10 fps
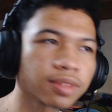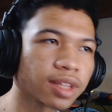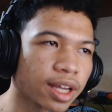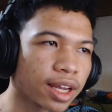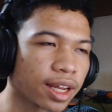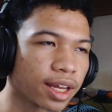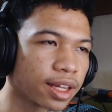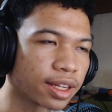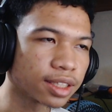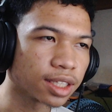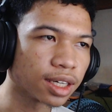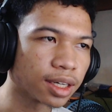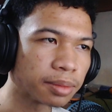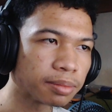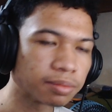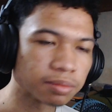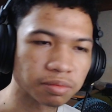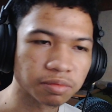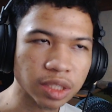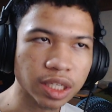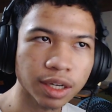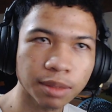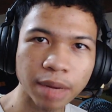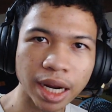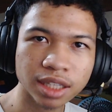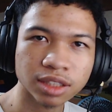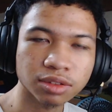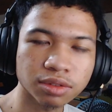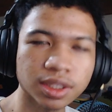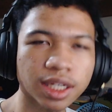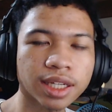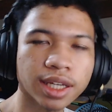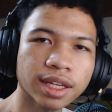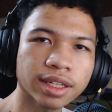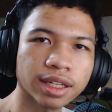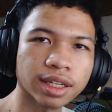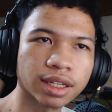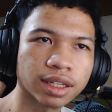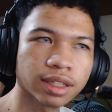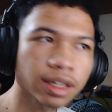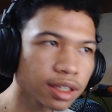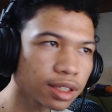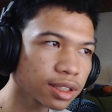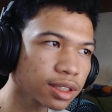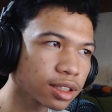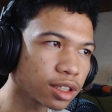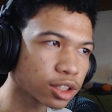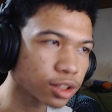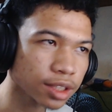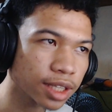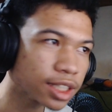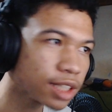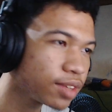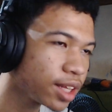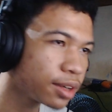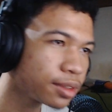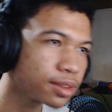And um, we are back to yet again a, uh, another a short Genshin video.